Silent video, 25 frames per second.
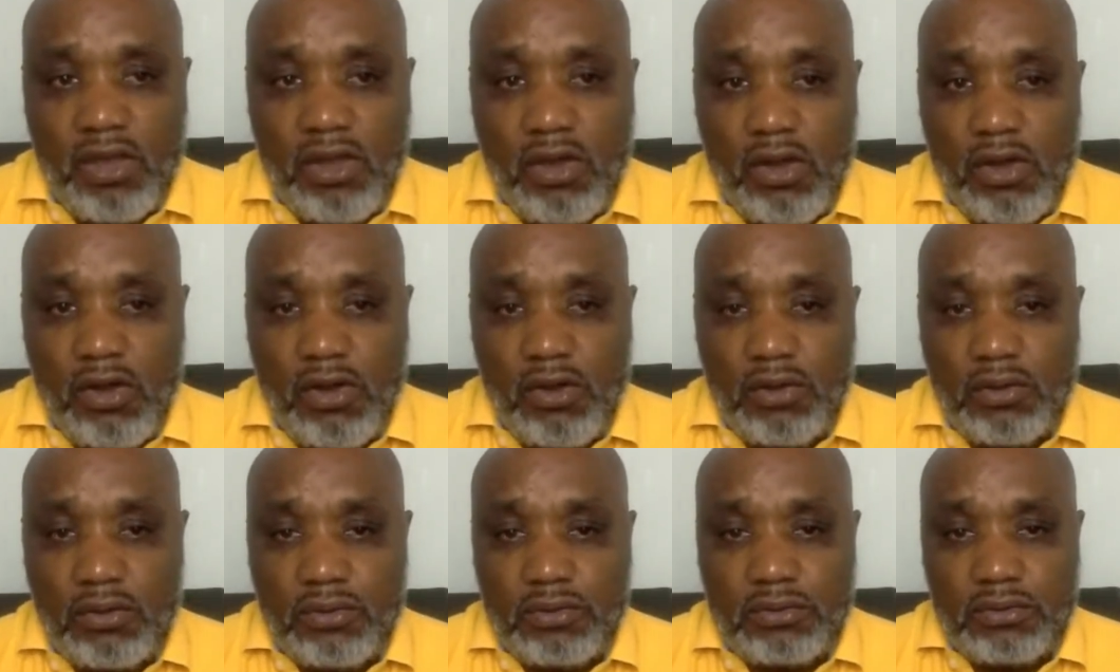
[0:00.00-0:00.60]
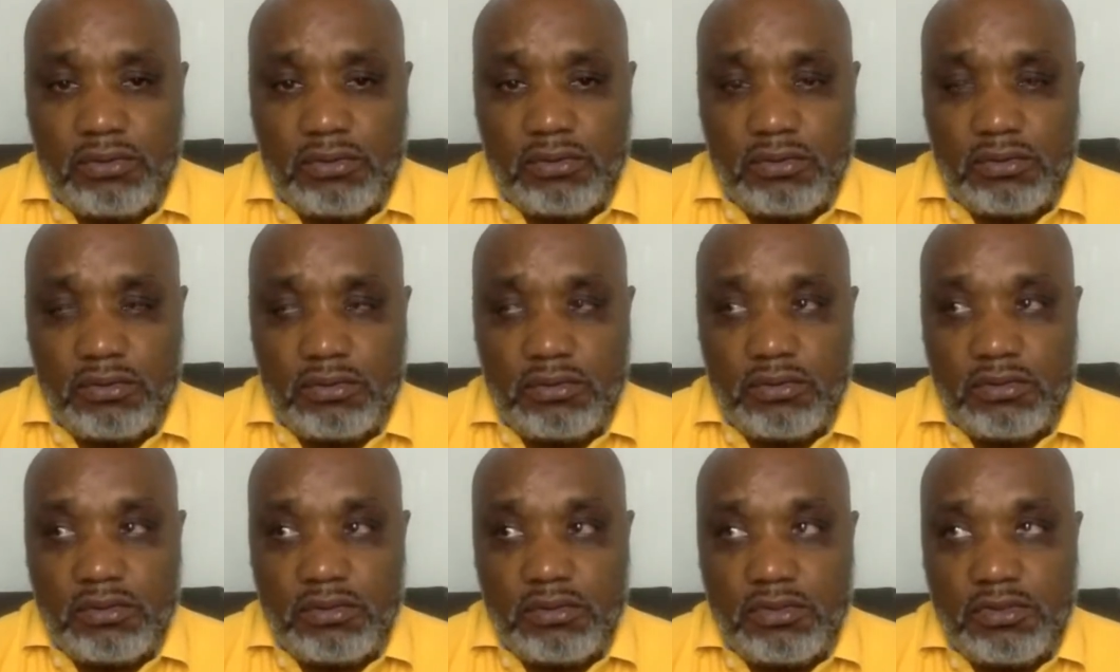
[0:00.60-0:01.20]
how
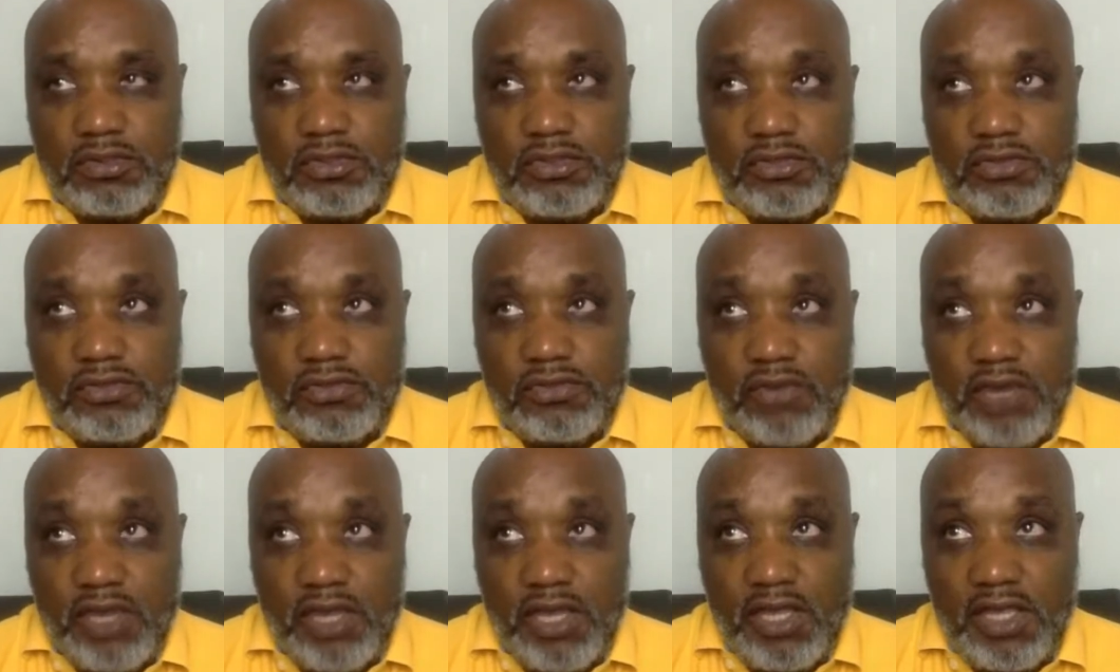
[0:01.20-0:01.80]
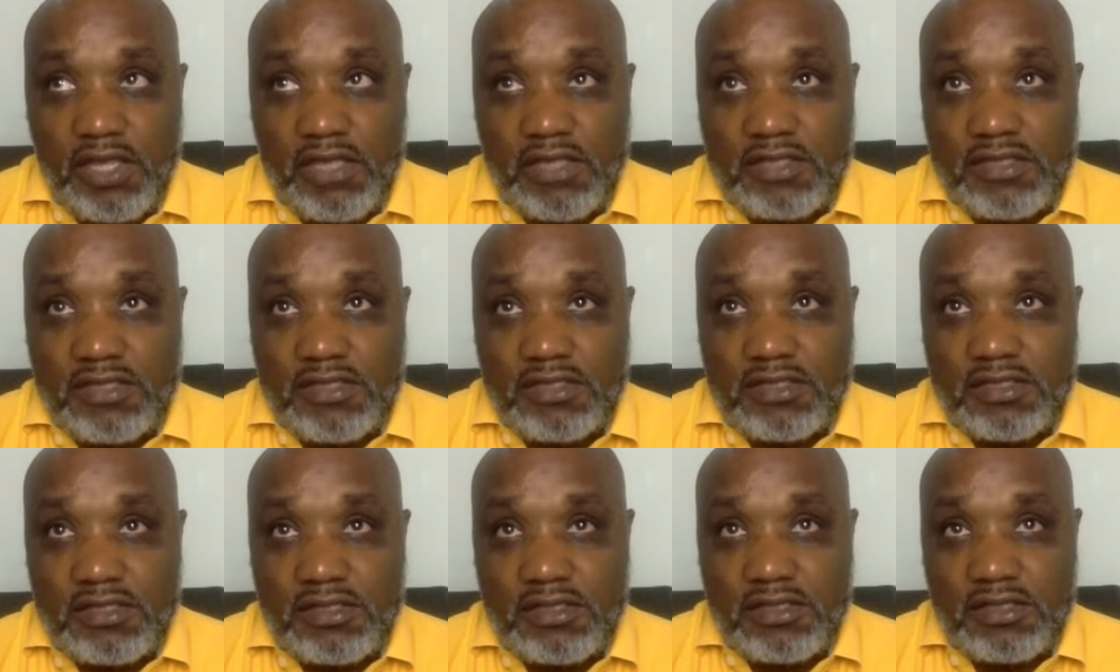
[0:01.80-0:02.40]
to
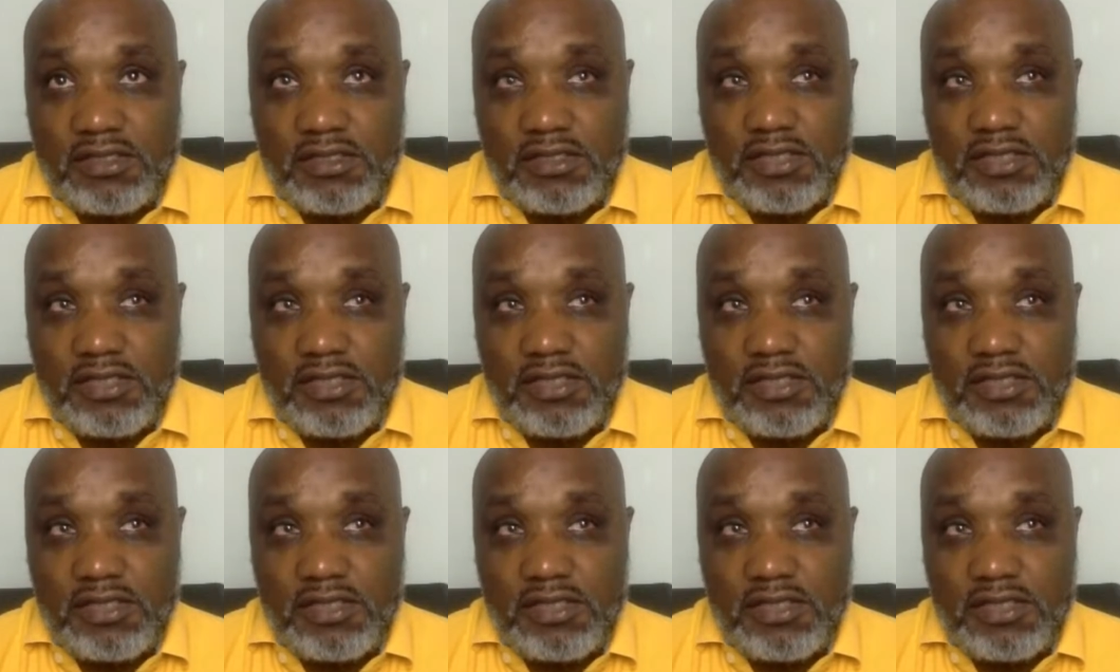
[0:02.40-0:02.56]
raise